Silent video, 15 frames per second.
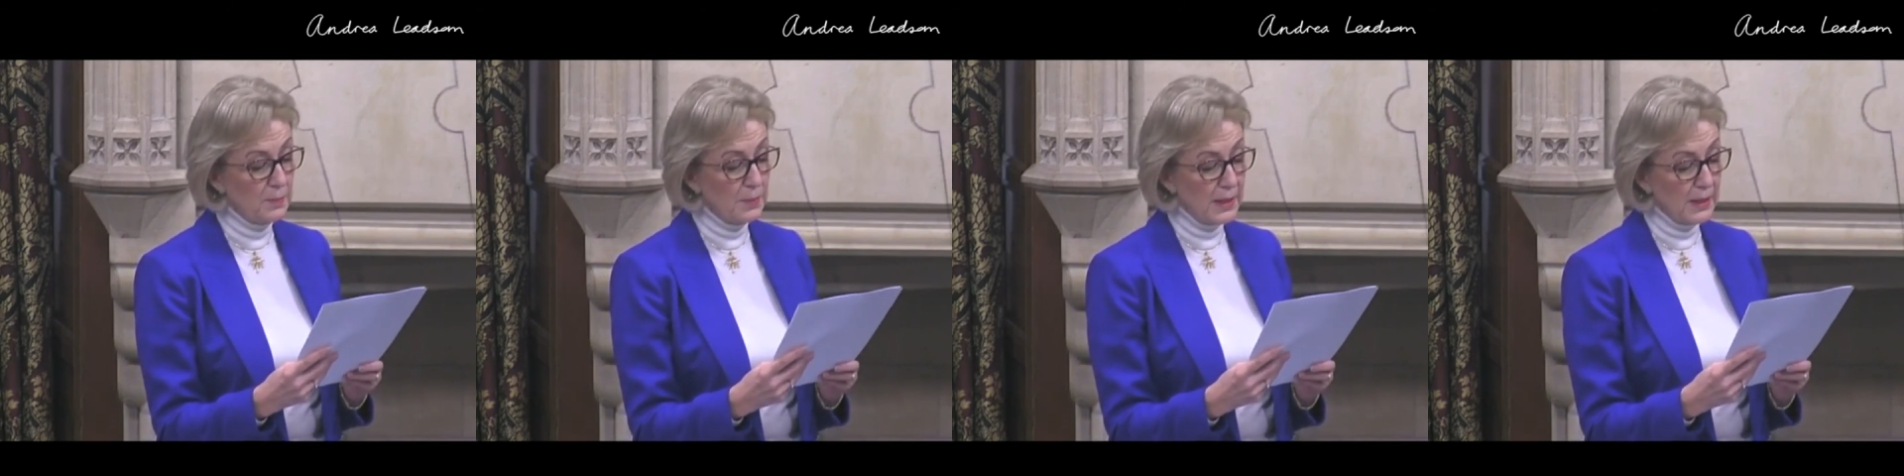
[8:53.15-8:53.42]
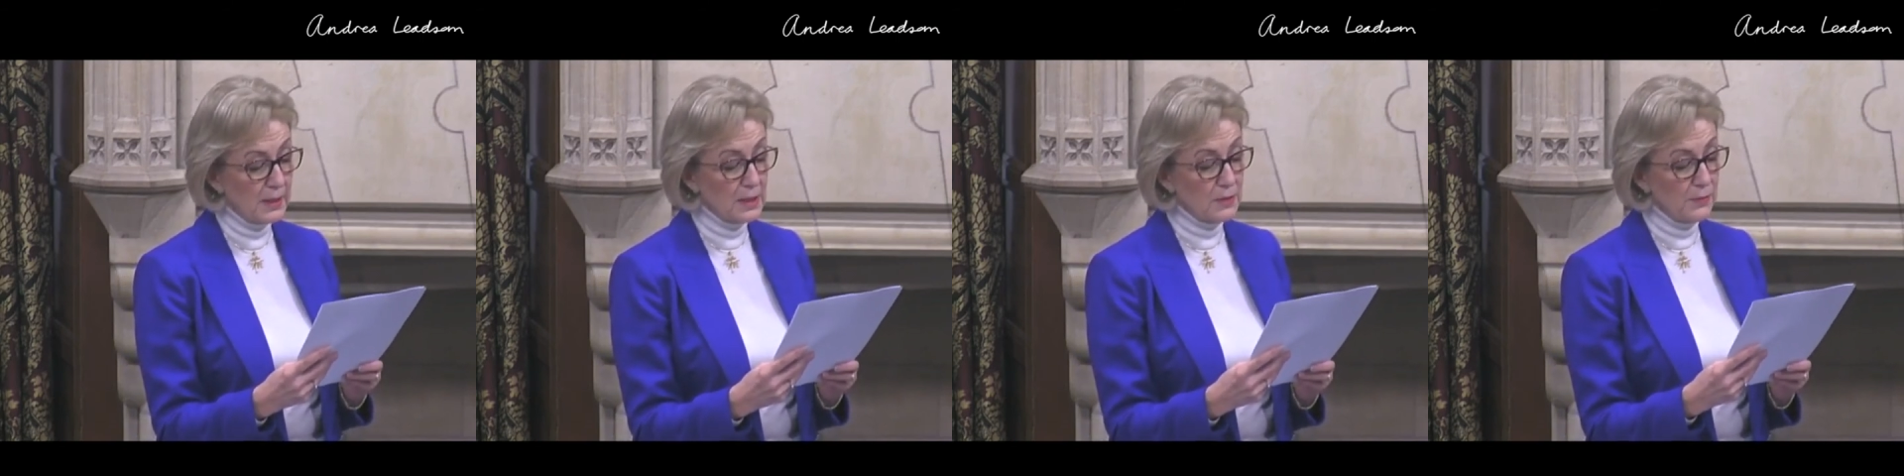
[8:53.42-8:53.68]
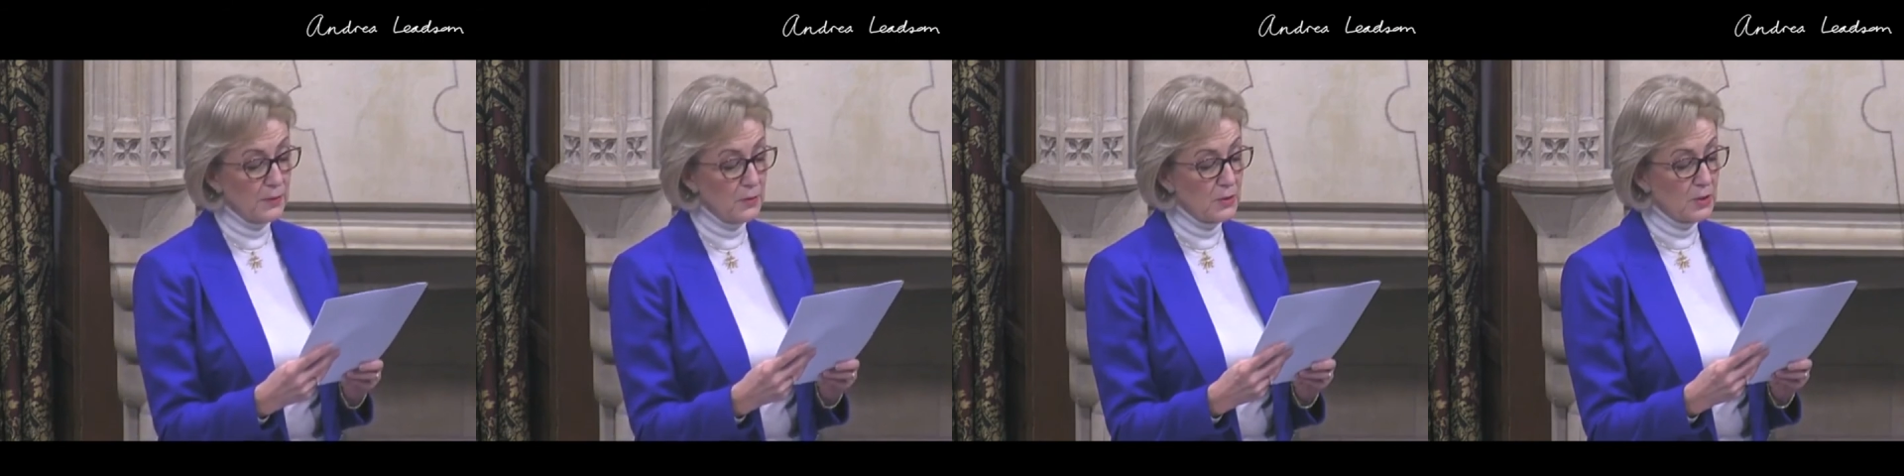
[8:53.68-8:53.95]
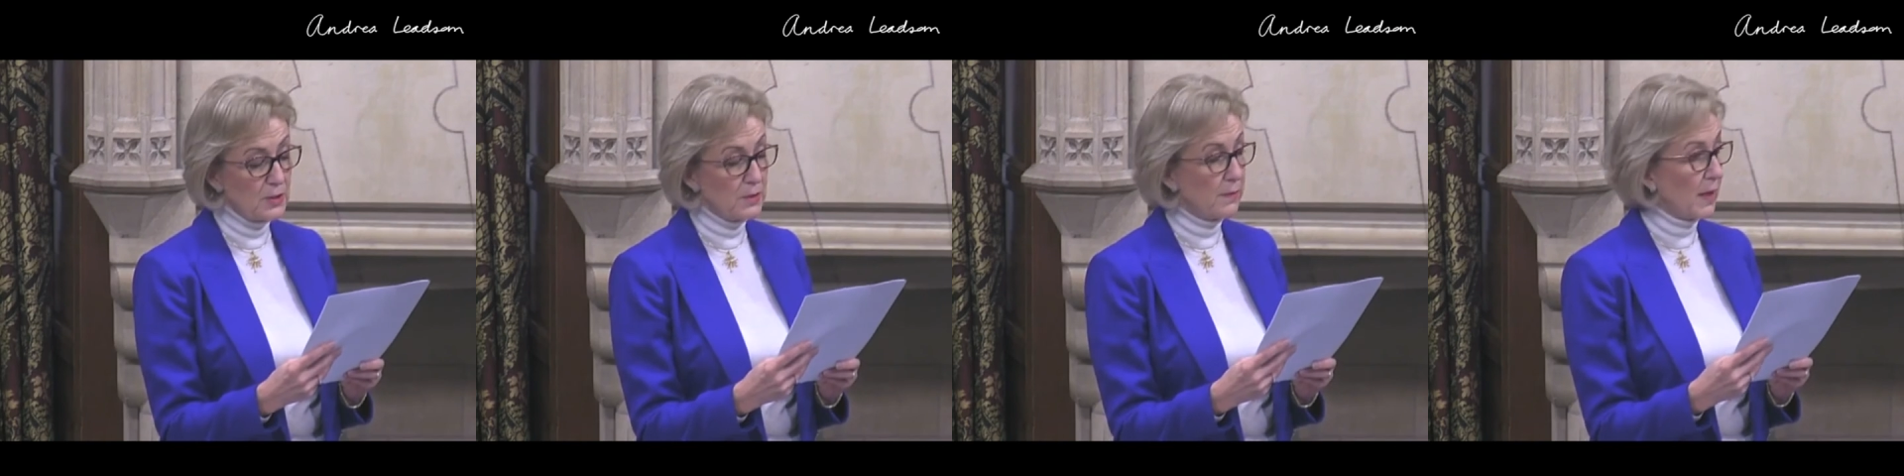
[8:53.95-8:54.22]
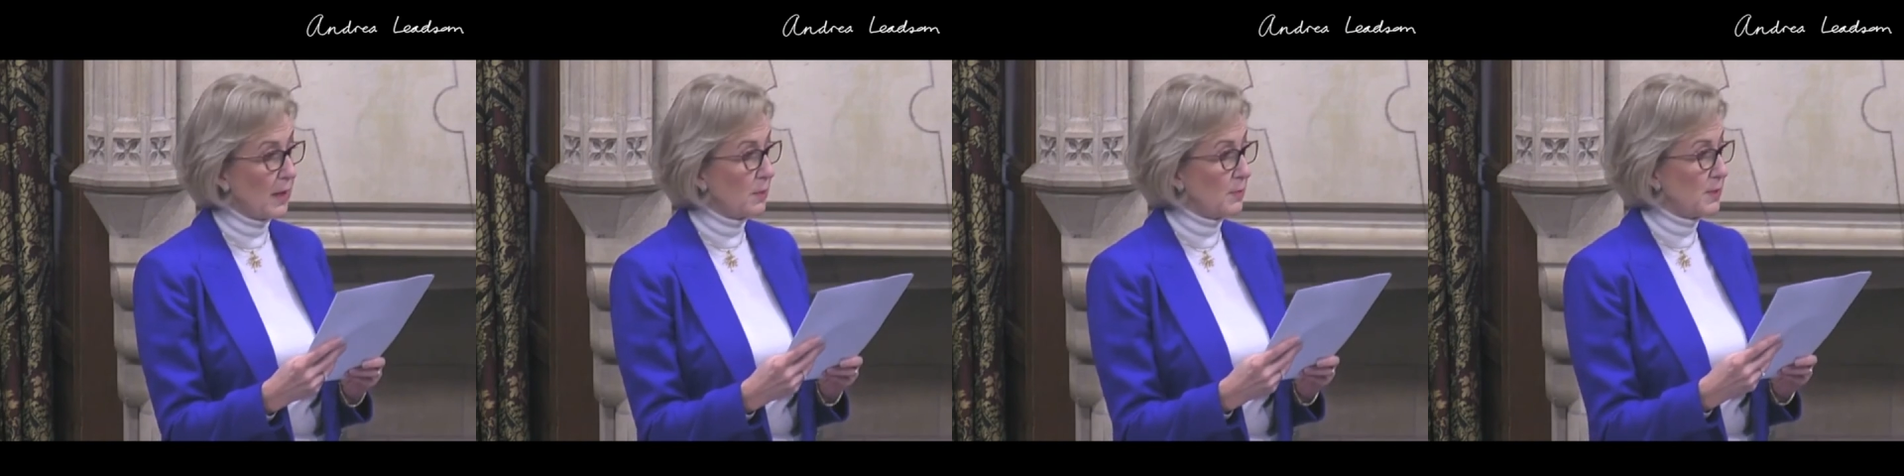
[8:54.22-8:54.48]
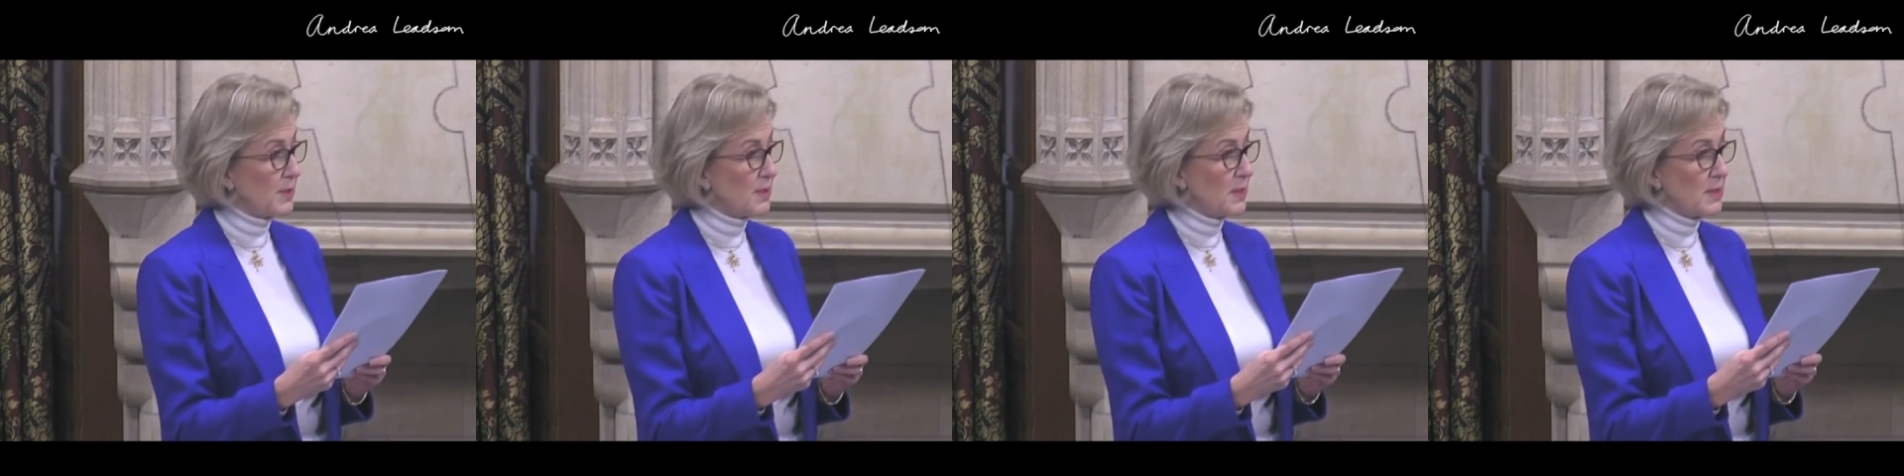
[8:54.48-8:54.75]
being's future
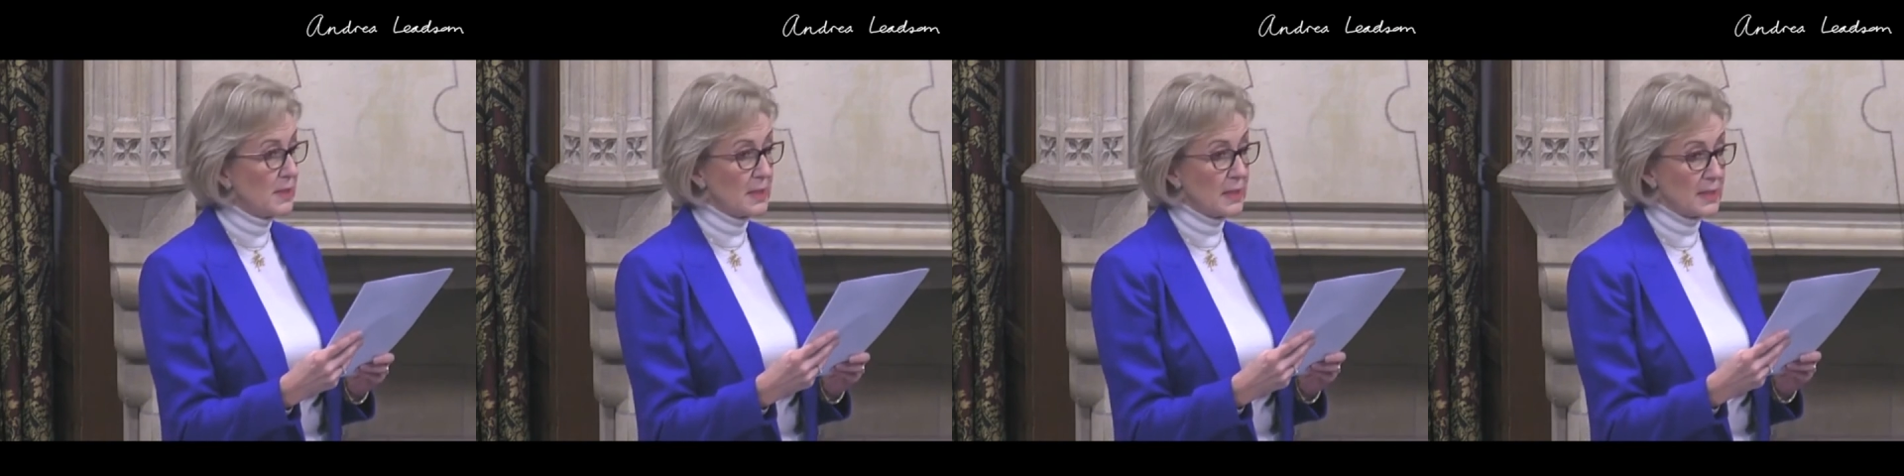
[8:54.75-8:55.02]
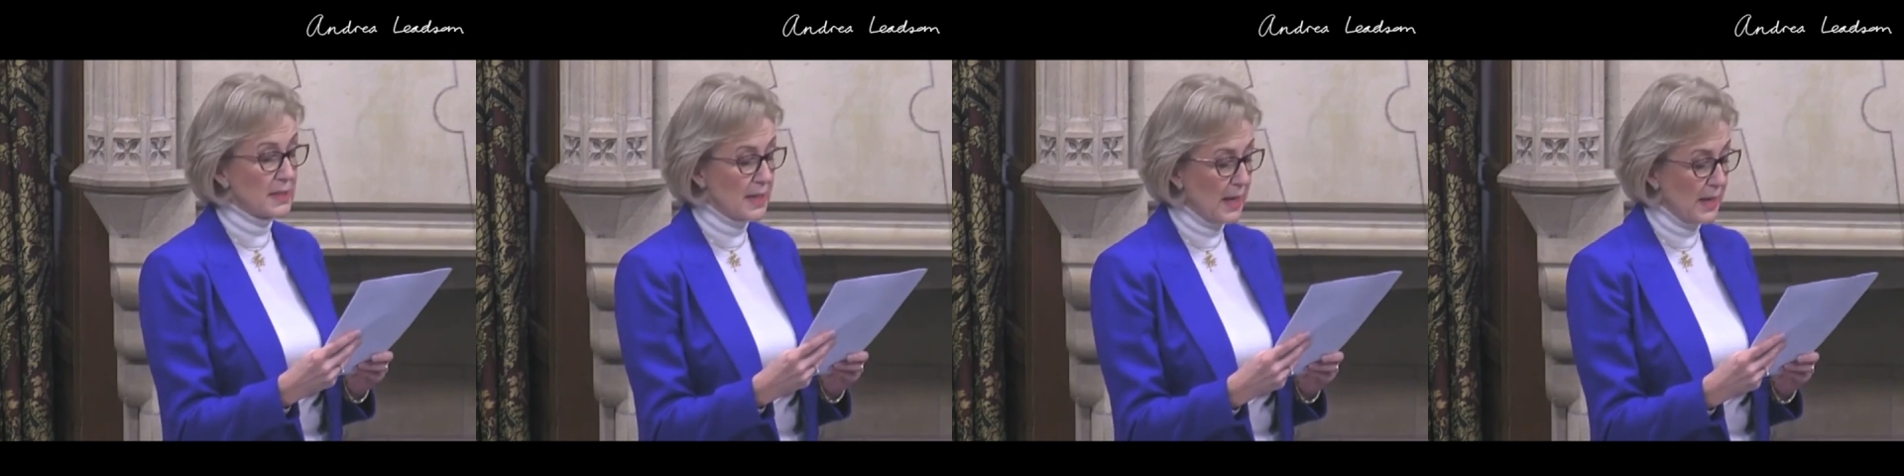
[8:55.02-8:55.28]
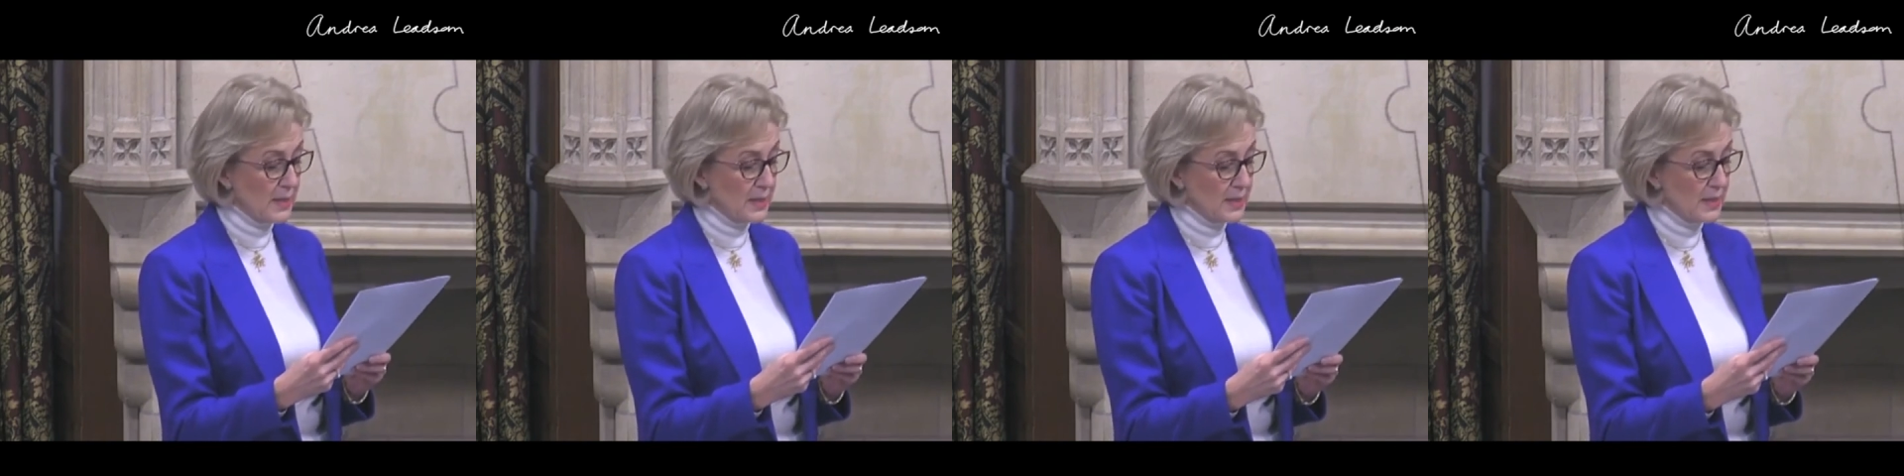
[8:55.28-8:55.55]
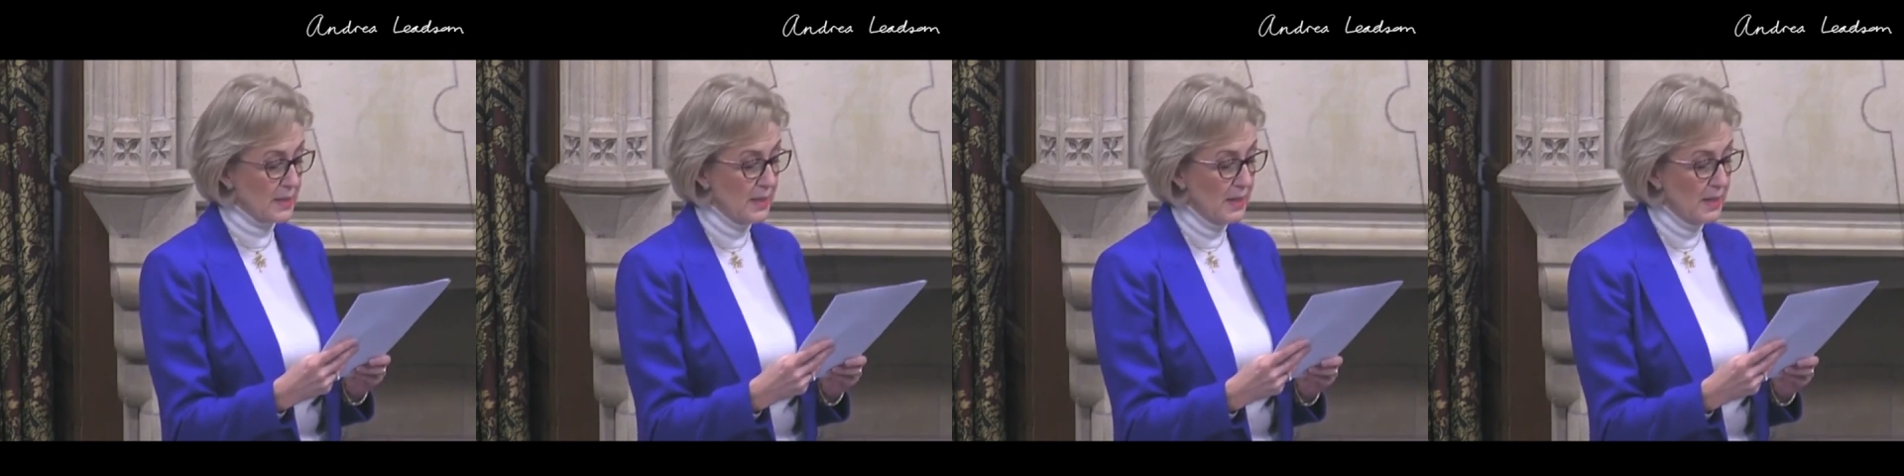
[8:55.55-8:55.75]
development and success.